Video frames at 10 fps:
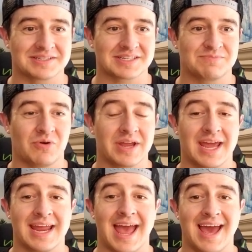
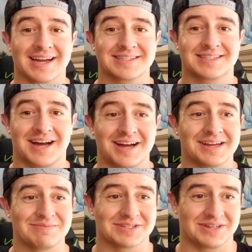6.8x
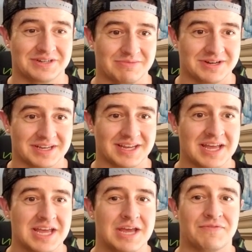times on your money
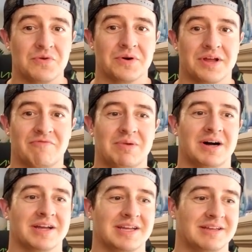if you would have
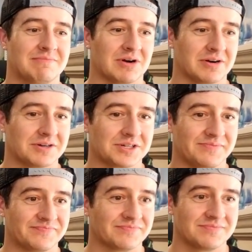bought in March.
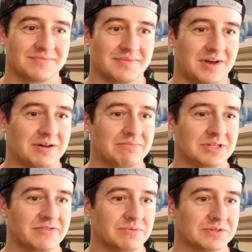
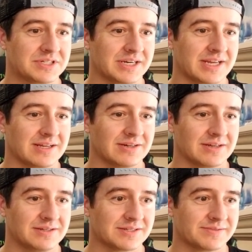Unbelievable. Take a look at
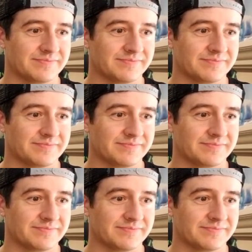this.